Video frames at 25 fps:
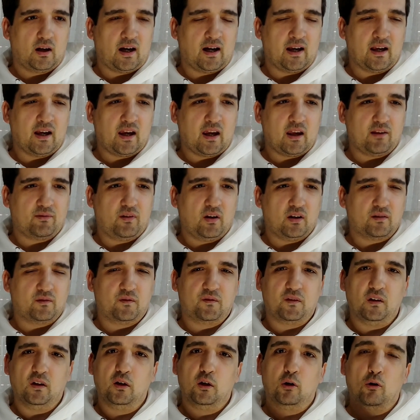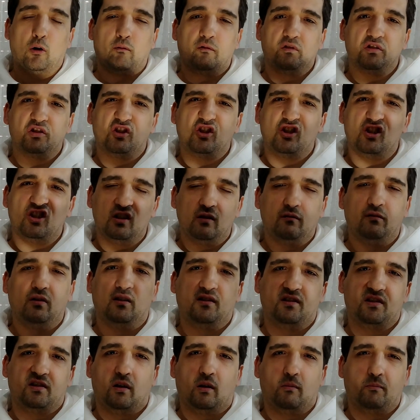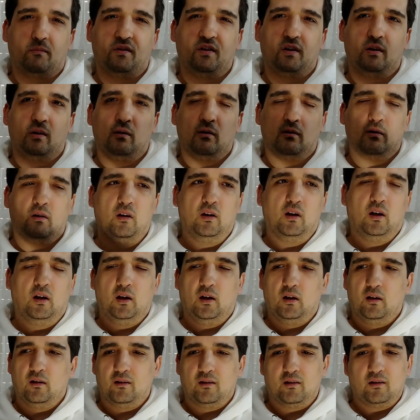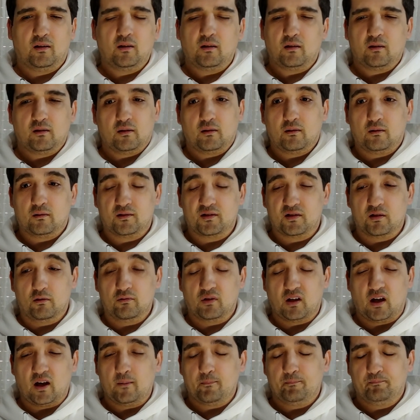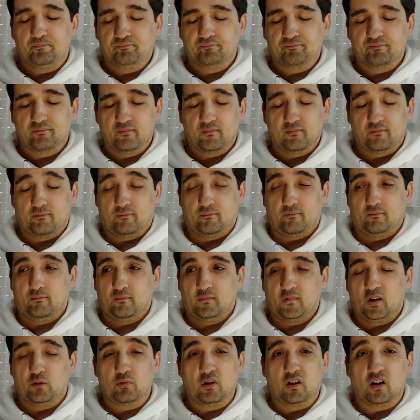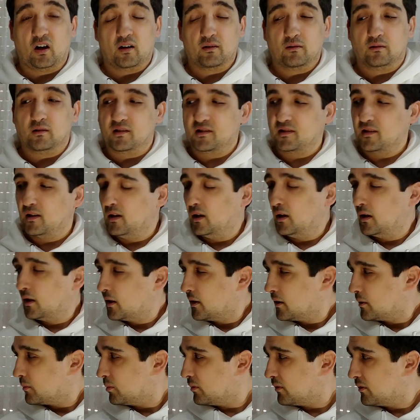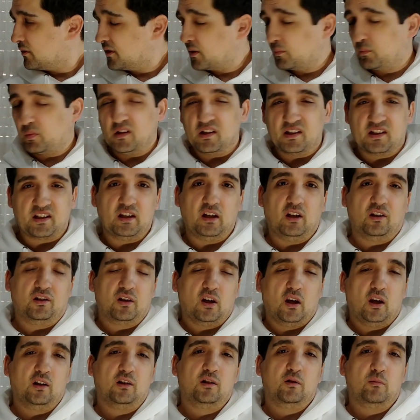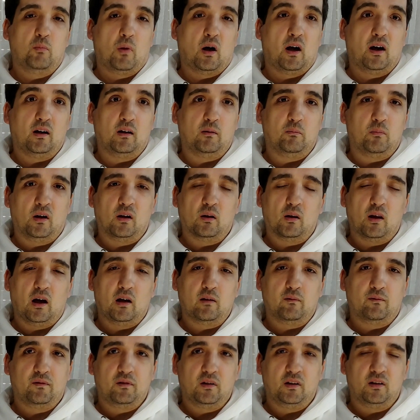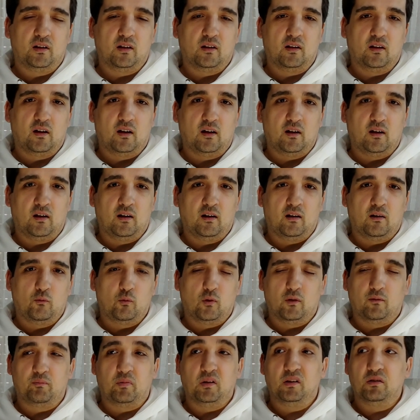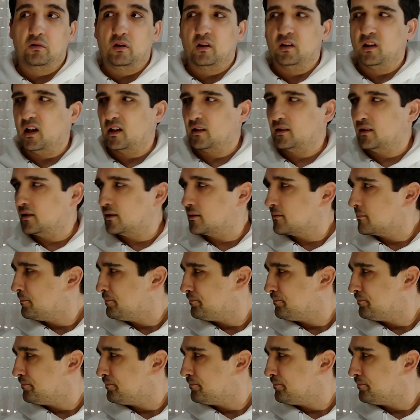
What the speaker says: had that feeling of achieving something. So yeah. Regardless, the PC changed my life, and we've been connected